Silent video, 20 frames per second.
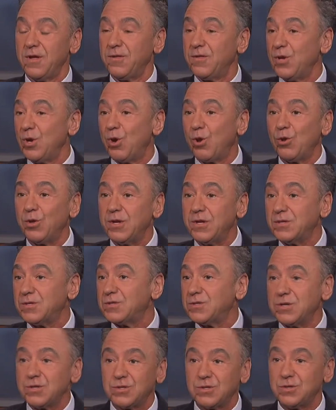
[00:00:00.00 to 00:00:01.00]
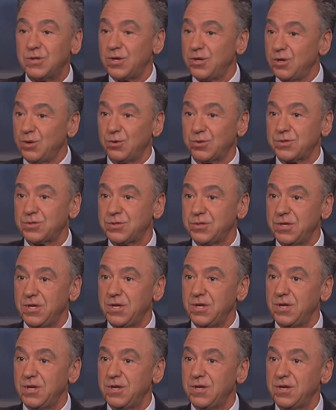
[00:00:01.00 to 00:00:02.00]
The only incision that you'll
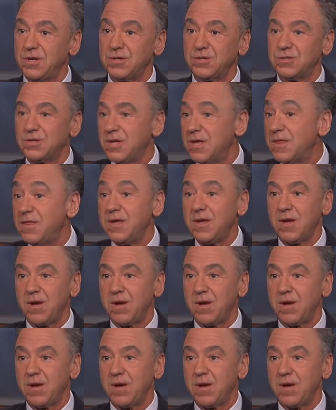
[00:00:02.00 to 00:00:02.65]
see is in the